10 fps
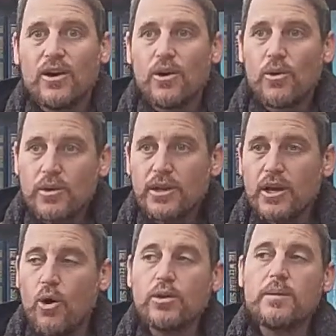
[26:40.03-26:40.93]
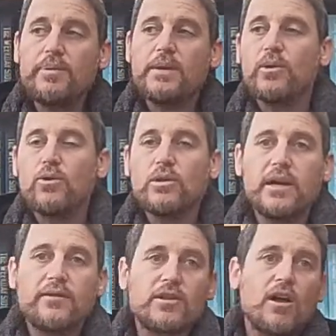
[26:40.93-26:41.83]
who were the only people who
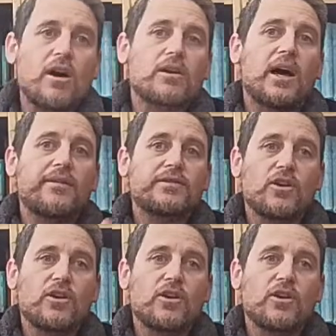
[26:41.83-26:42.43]
lived long lives,